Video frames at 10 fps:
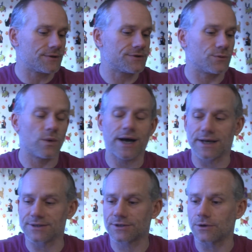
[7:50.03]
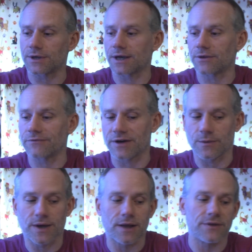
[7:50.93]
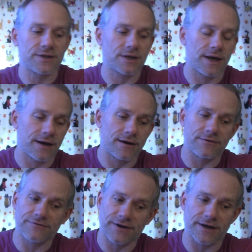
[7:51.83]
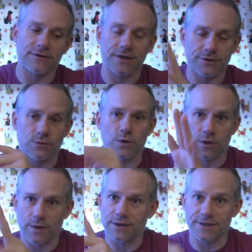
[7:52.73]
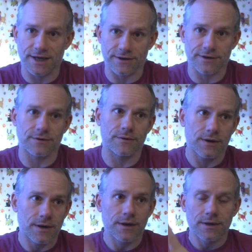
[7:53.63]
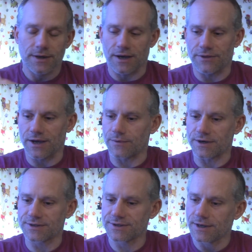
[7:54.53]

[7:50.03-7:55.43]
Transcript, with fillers: wands go together very well. That's air and fire. They do work well together. You know how that works.